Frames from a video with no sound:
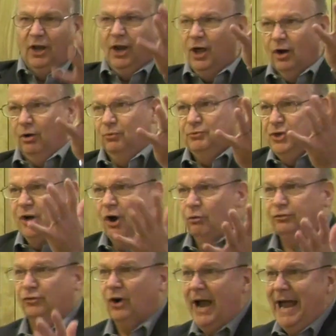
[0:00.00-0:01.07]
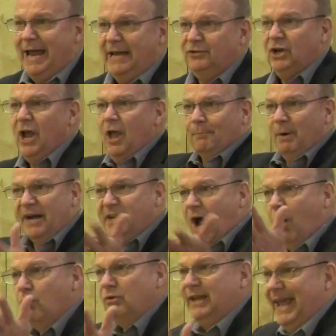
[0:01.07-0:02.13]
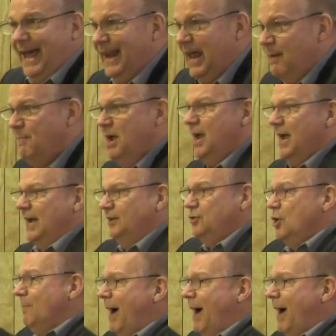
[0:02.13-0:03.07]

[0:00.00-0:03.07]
little, you know, strange, but don't kill him. He's, you